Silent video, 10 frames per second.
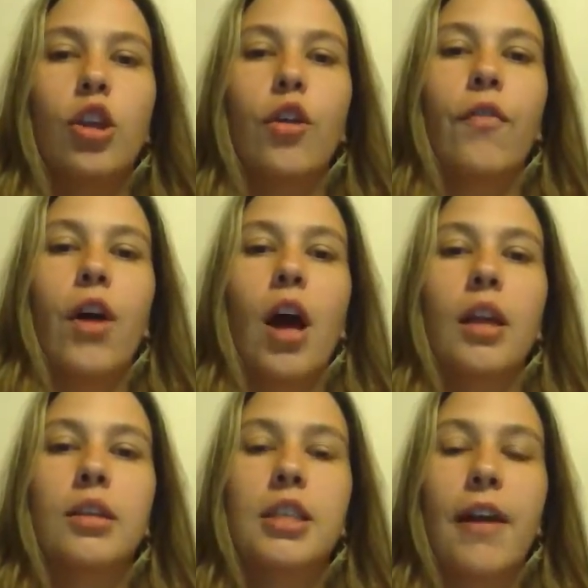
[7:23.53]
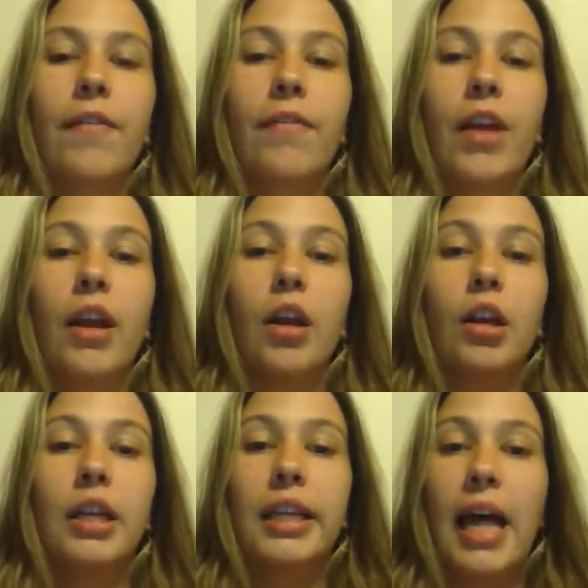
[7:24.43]
You've got stuff, if
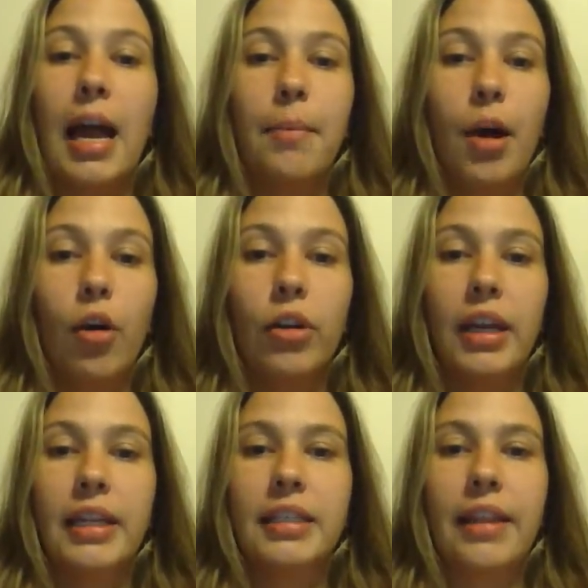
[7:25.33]
they climb on it,